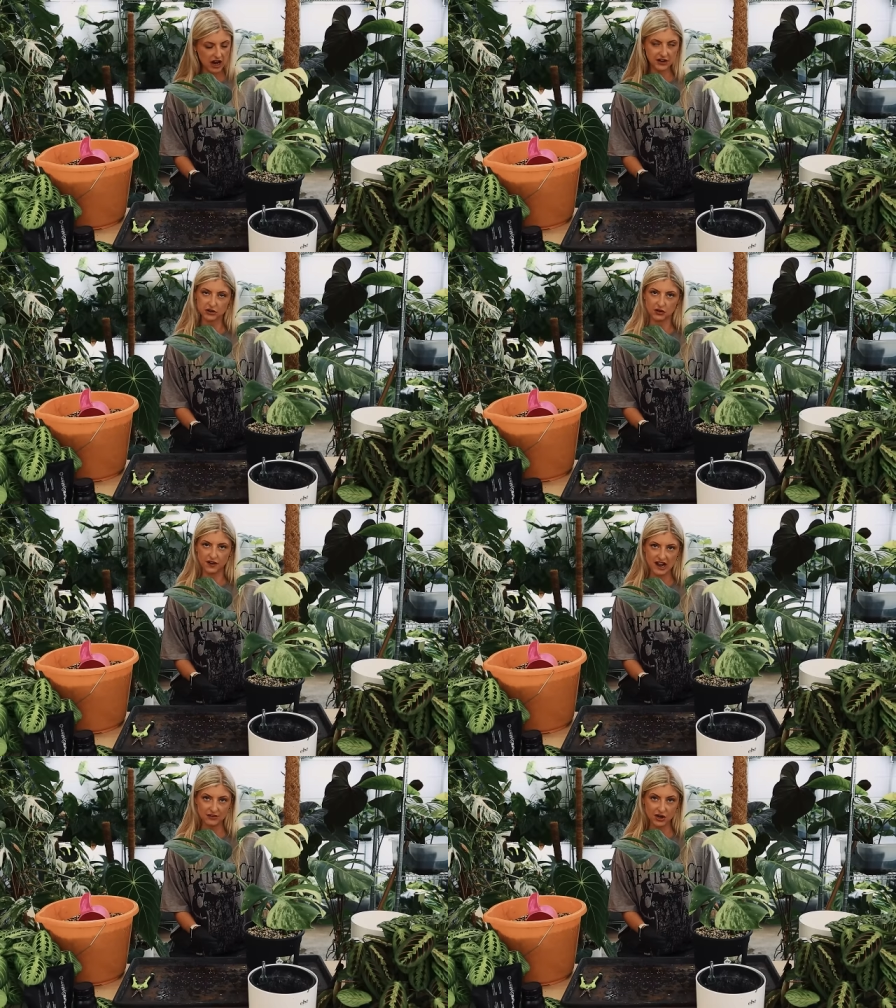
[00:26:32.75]
I don't know
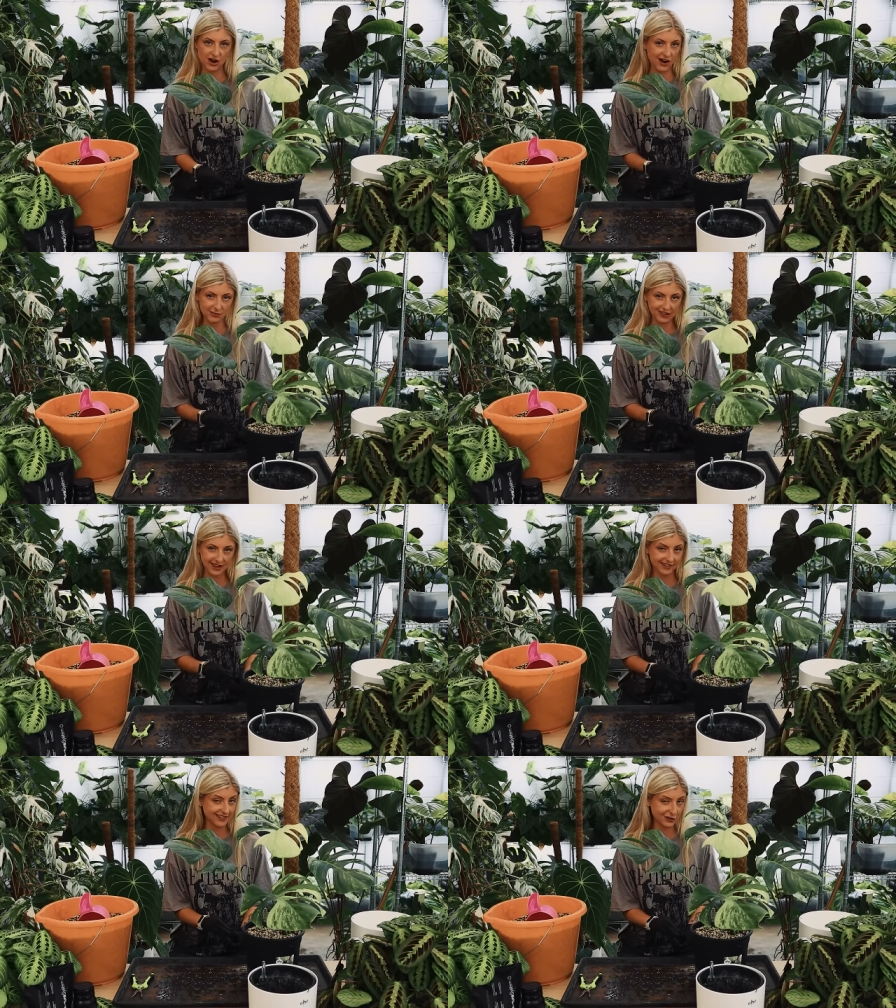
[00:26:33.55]
if I have or not. I'm
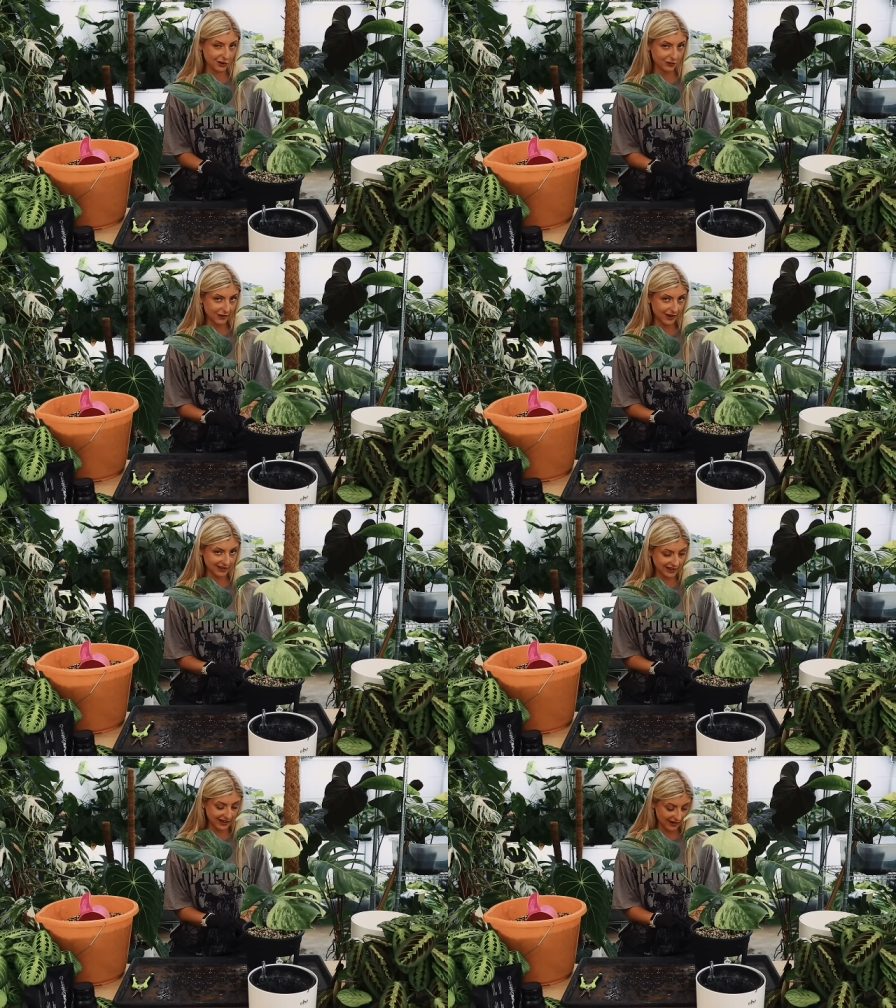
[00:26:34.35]
saying this, I don't know if I've
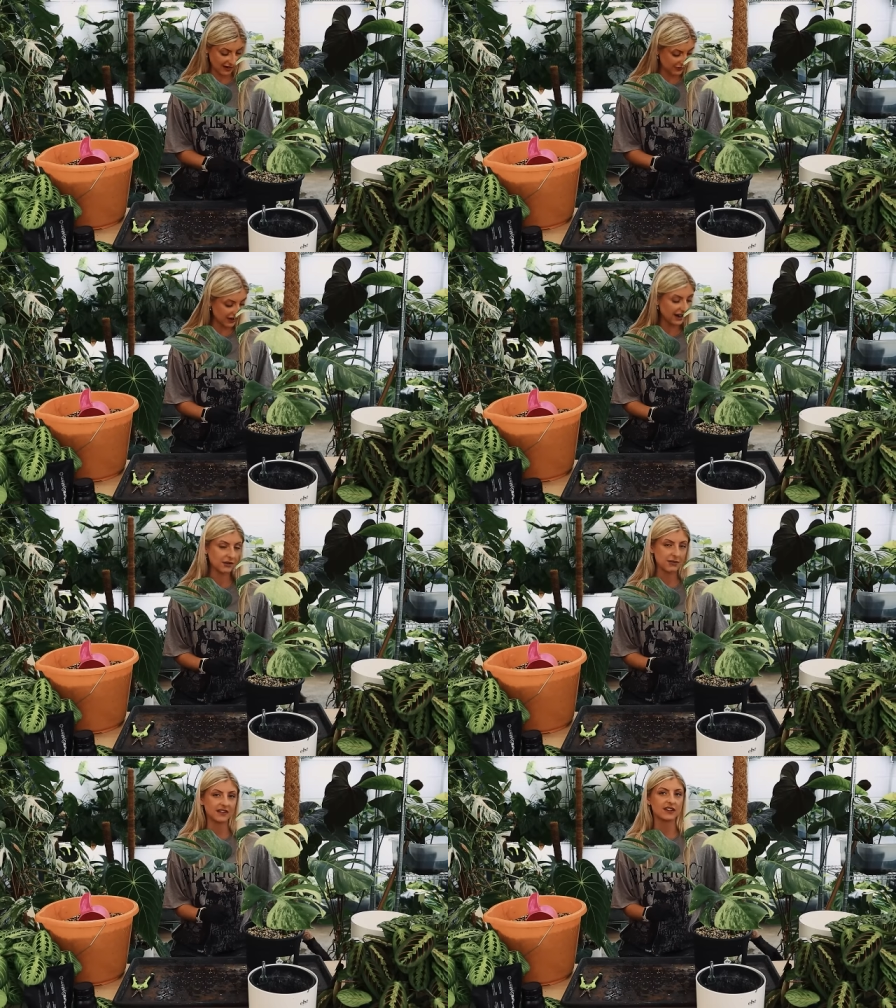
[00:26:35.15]
edited it in. I've
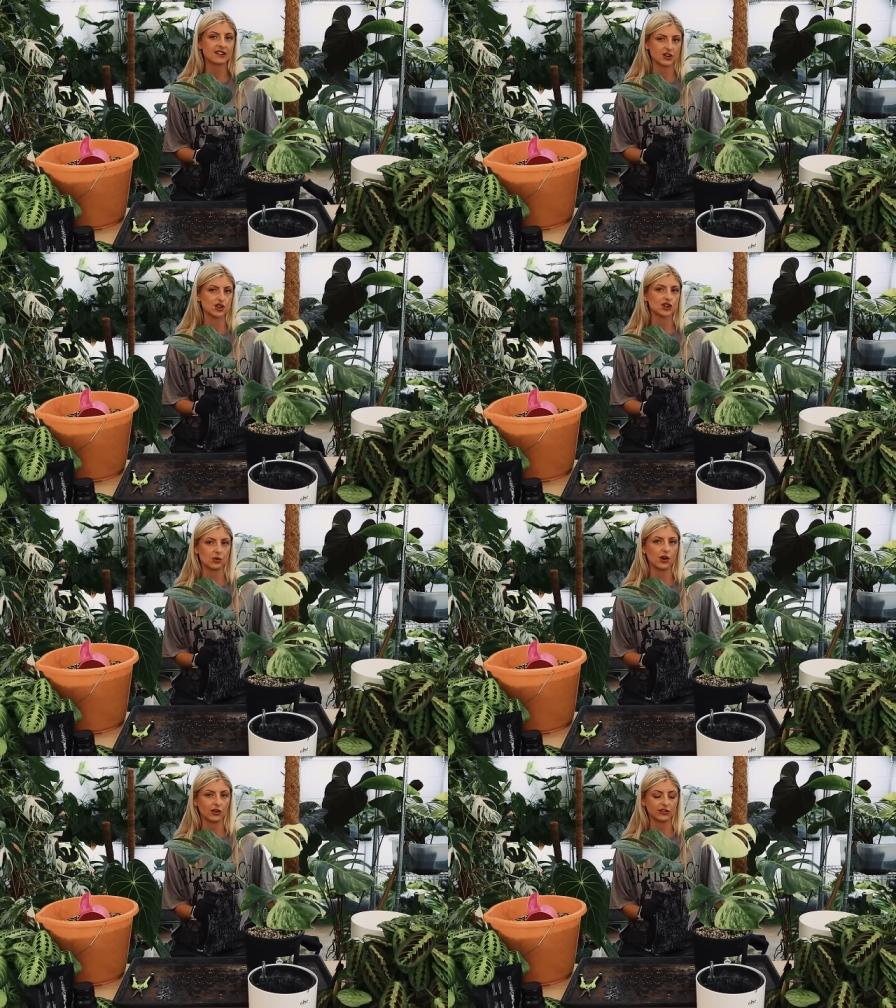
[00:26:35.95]
either made the decision to
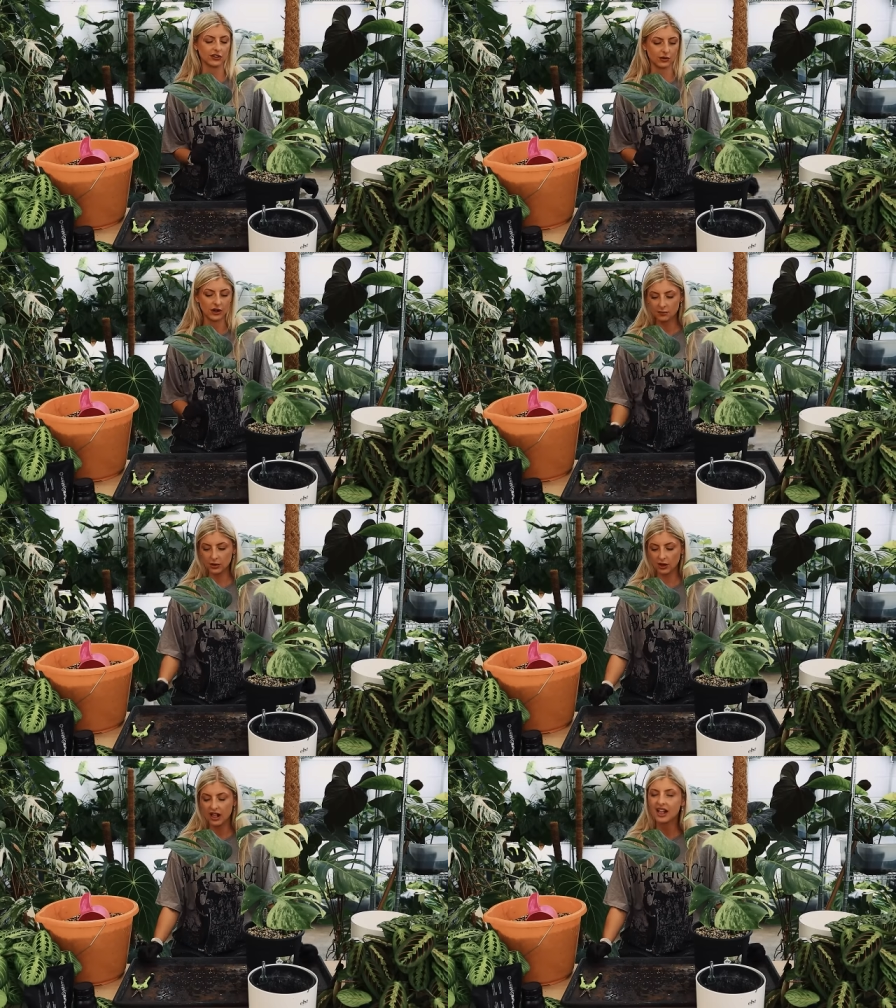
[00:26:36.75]
or not to.
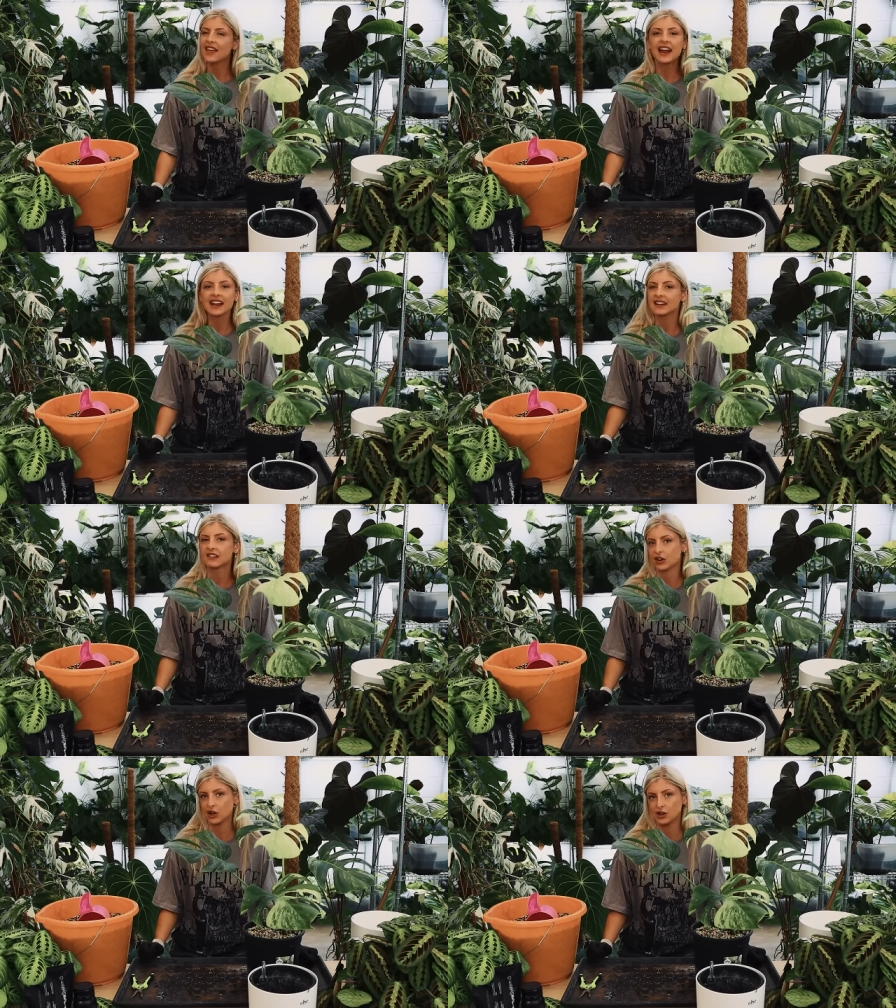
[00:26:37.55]
But that
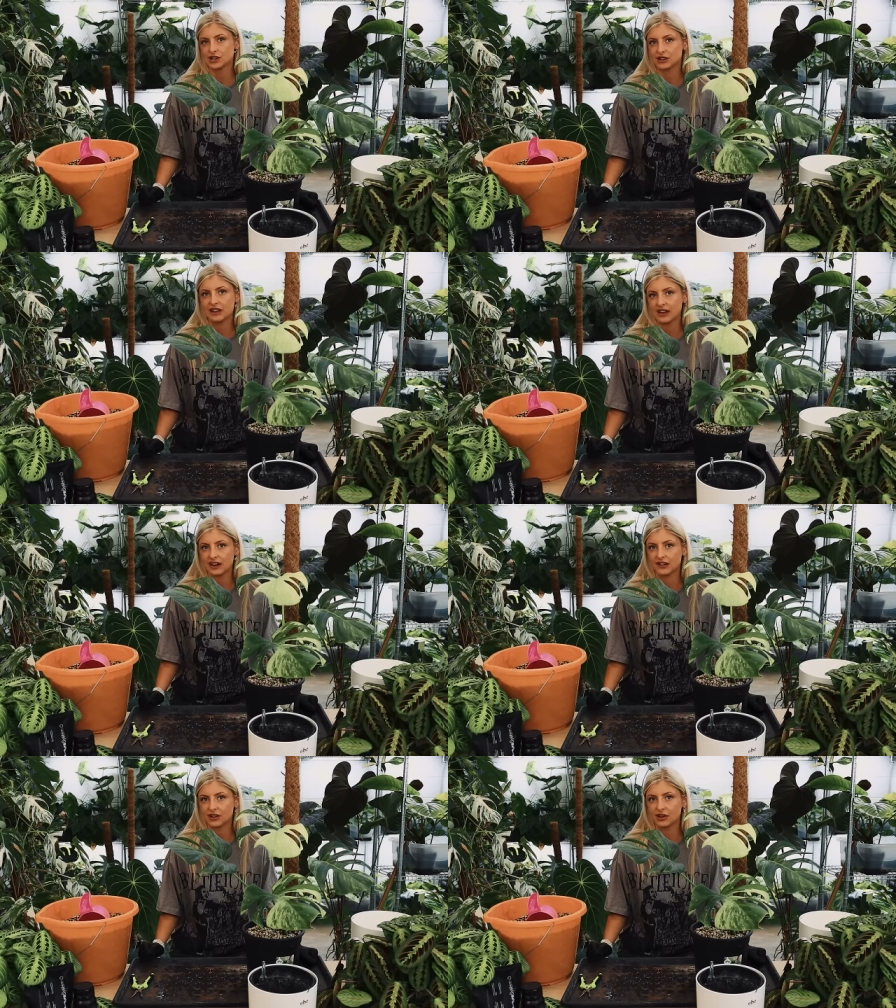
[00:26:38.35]
ain't so good. That
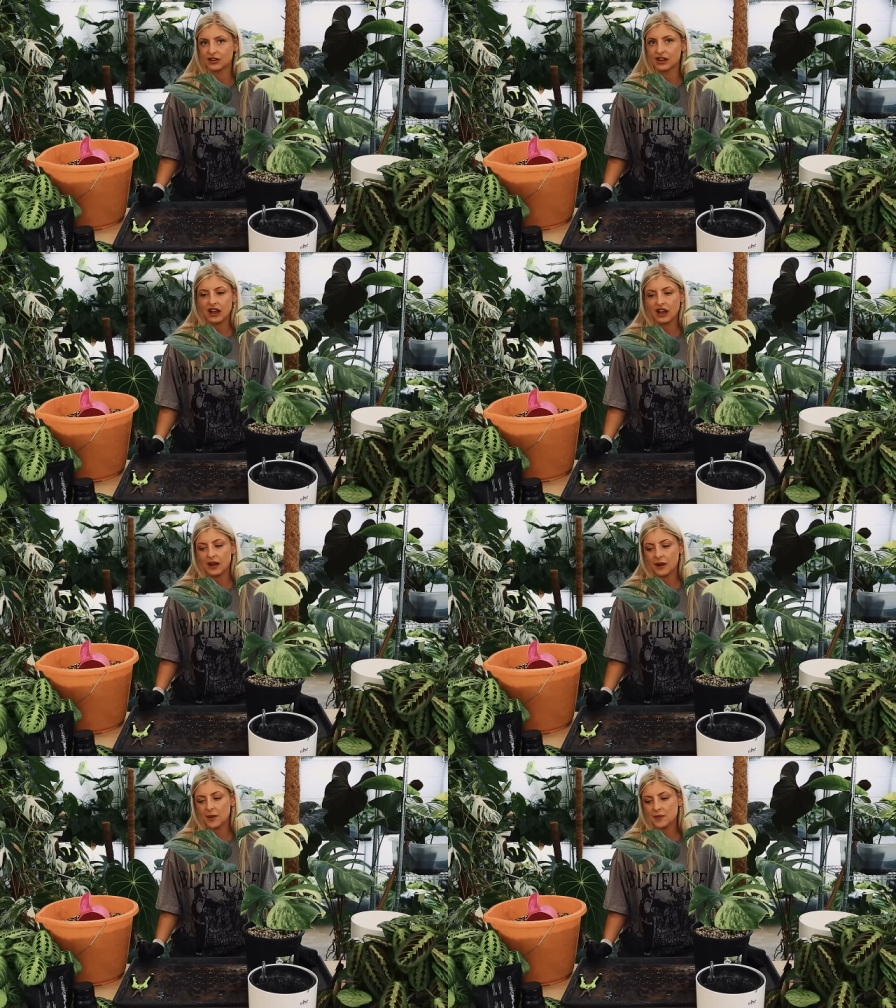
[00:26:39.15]
ain't so good.
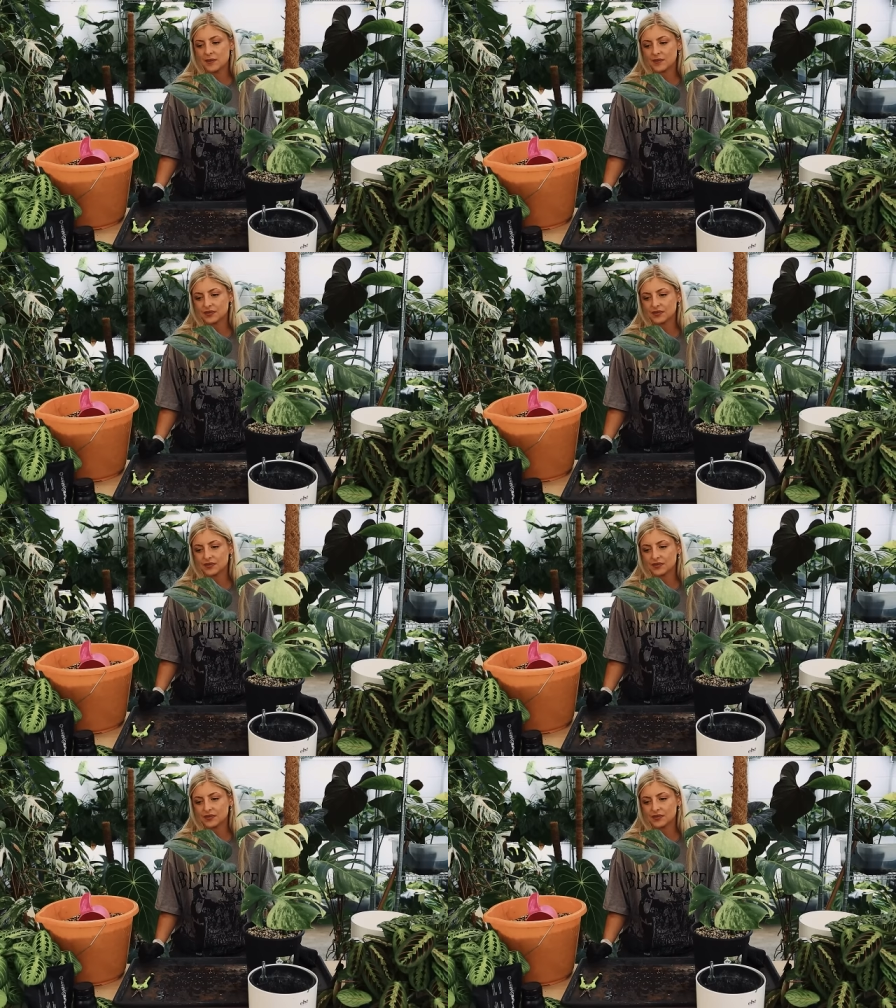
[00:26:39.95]
Um,